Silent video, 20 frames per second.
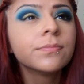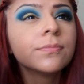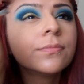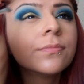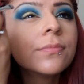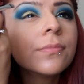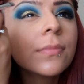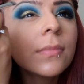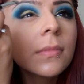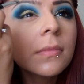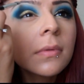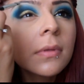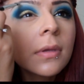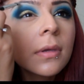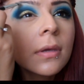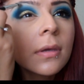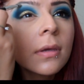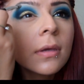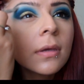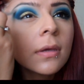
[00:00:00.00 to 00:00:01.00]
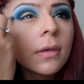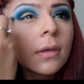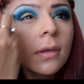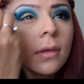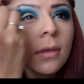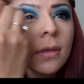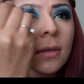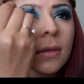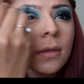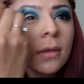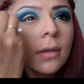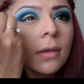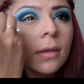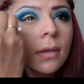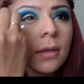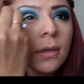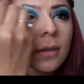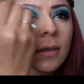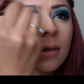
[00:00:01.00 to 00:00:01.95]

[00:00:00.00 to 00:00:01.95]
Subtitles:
(no one is talking)